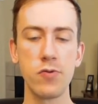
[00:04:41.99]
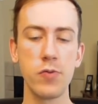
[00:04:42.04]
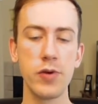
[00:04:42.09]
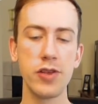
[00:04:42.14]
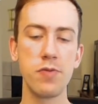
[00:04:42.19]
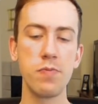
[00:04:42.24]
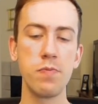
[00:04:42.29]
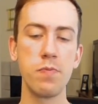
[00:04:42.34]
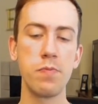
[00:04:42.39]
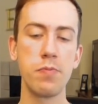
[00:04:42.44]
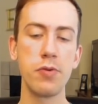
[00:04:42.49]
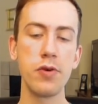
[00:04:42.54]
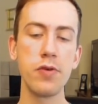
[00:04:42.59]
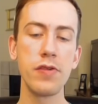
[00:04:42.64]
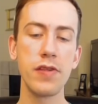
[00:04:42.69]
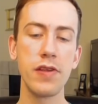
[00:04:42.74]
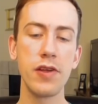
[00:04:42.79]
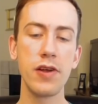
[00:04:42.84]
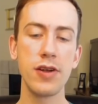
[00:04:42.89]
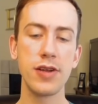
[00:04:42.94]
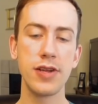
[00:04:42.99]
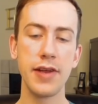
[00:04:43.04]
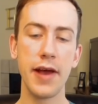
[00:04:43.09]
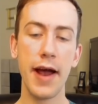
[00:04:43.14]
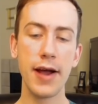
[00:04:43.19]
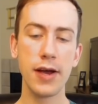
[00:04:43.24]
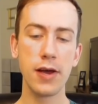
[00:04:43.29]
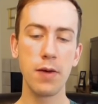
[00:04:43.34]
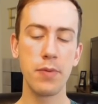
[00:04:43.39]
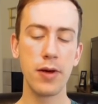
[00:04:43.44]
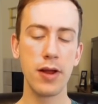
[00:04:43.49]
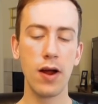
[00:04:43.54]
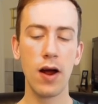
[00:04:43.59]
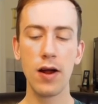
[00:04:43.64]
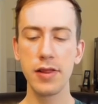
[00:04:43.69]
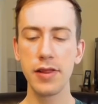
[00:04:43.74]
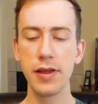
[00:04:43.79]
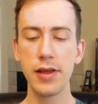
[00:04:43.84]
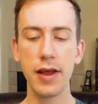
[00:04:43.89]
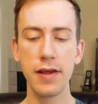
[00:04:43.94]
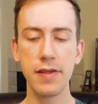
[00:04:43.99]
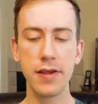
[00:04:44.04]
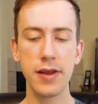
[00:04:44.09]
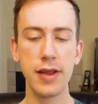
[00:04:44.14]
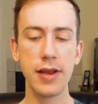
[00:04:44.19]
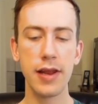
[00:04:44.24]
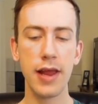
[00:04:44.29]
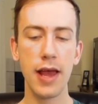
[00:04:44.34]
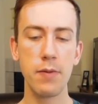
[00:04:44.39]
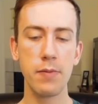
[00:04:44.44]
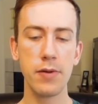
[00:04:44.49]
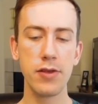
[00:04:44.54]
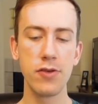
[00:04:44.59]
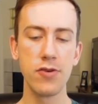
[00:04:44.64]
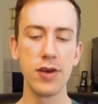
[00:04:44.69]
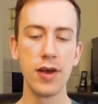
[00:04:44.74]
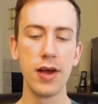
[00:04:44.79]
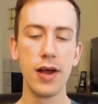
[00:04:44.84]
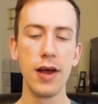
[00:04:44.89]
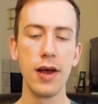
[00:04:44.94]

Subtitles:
which boosts your attack, but hardly does any damage.